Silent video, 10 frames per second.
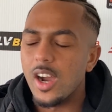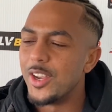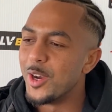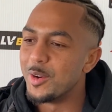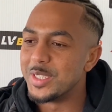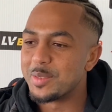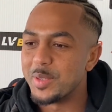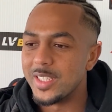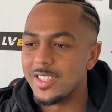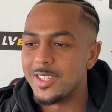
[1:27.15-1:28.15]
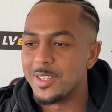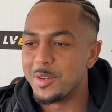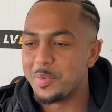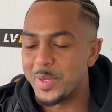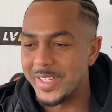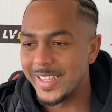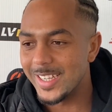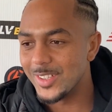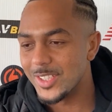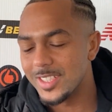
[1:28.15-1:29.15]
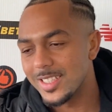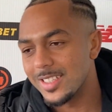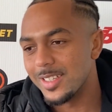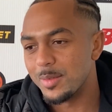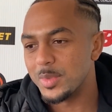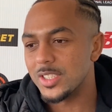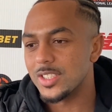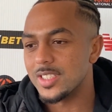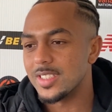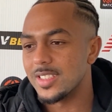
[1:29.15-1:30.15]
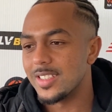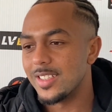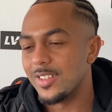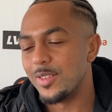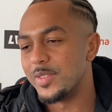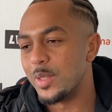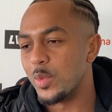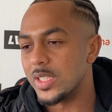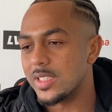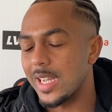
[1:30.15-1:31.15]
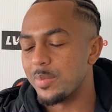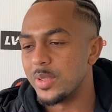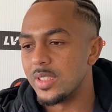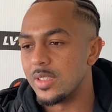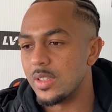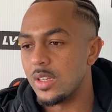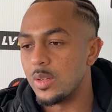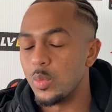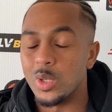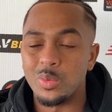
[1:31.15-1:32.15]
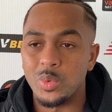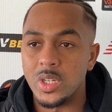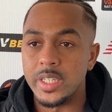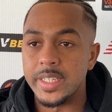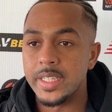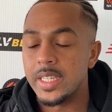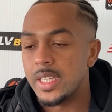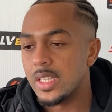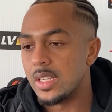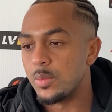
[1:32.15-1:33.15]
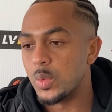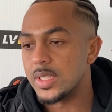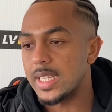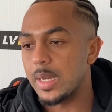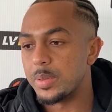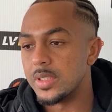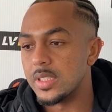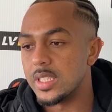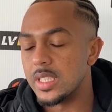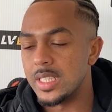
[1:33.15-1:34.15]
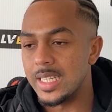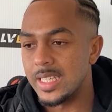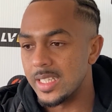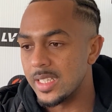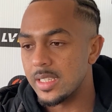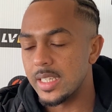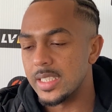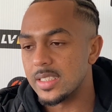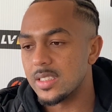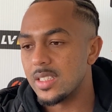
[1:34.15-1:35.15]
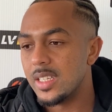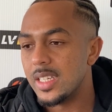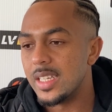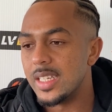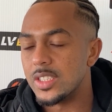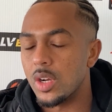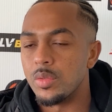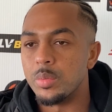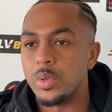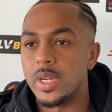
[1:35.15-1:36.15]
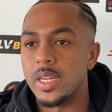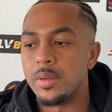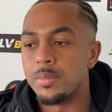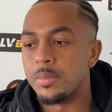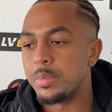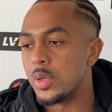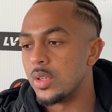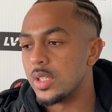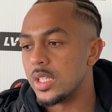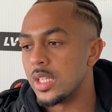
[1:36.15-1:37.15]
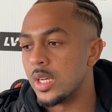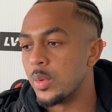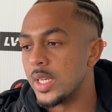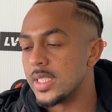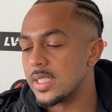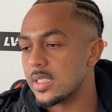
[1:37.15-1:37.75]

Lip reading: I know, it's been, you know, up and down. Like, it's obviously what's happened, like, worldwide and what's happened to the league. It is horrible, but you know what,